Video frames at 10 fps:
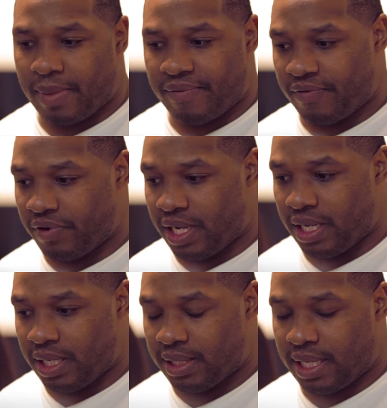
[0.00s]
I've ever
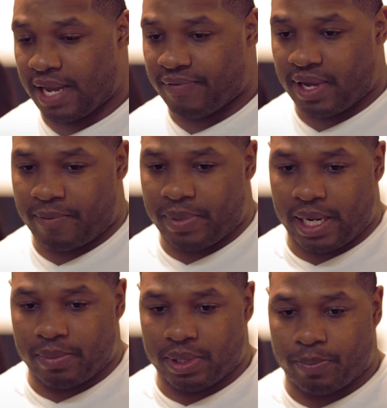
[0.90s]
needed anything, I've been
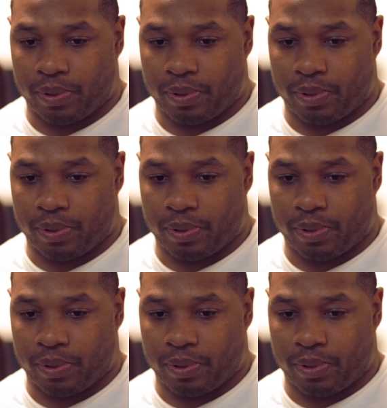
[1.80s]
able to